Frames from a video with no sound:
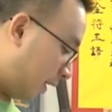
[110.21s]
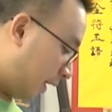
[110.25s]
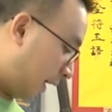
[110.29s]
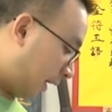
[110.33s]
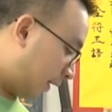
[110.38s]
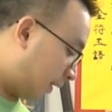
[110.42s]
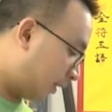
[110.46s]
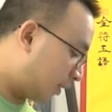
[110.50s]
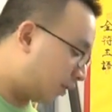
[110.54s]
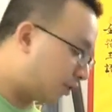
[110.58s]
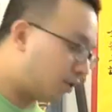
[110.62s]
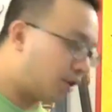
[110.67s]

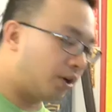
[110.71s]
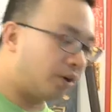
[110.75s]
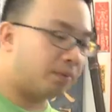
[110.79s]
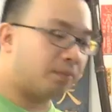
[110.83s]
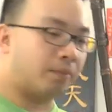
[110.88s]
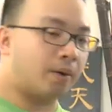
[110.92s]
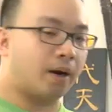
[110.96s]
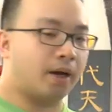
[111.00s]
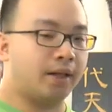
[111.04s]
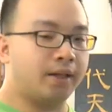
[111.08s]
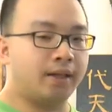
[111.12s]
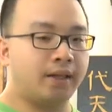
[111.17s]
And the third
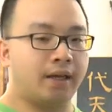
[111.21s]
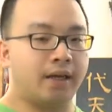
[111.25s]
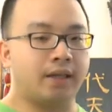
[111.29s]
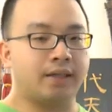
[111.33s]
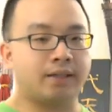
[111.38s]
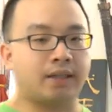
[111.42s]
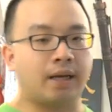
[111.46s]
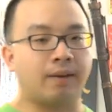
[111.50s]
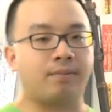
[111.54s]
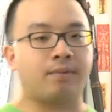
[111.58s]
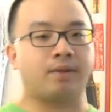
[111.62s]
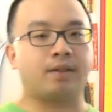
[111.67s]
one
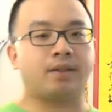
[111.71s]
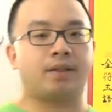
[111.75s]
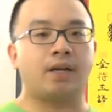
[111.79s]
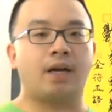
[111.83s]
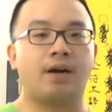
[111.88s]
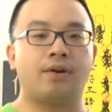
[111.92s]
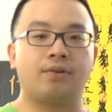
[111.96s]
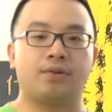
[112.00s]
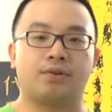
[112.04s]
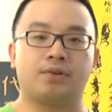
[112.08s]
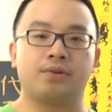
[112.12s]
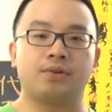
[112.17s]
is I'm going to
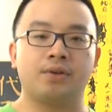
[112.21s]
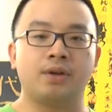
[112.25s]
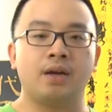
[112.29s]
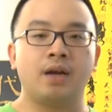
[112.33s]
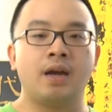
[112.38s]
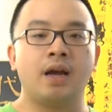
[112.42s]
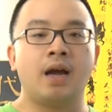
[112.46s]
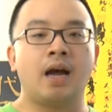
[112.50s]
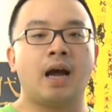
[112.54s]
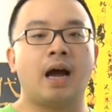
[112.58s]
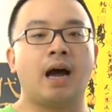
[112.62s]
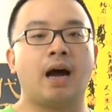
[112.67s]
tell you
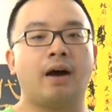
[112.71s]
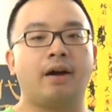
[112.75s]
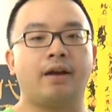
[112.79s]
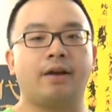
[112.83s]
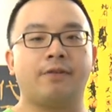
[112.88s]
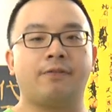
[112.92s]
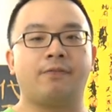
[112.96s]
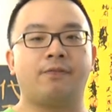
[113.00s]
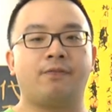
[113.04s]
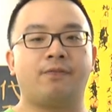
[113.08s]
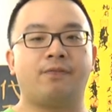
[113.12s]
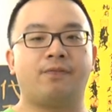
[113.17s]
how
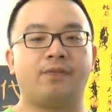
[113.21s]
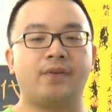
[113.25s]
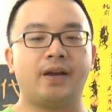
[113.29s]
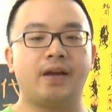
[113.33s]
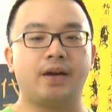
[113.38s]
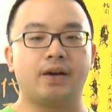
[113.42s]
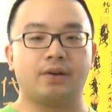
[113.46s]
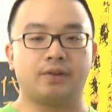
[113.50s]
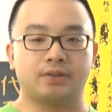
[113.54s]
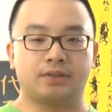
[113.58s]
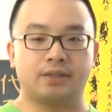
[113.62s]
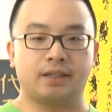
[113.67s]
it
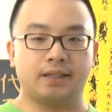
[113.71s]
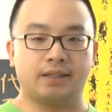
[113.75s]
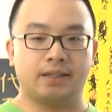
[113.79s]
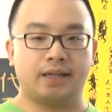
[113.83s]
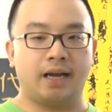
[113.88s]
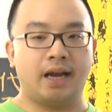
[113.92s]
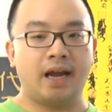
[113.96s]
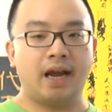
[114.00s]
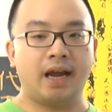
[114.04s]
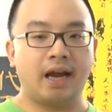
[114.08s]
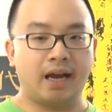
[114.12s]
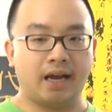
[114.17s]
feels in the
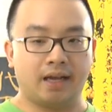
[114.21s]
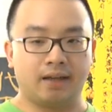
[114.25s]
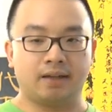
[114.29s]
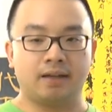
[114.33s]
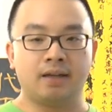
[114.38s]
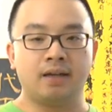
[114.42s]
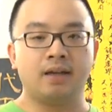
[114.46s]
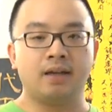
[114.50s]
hand.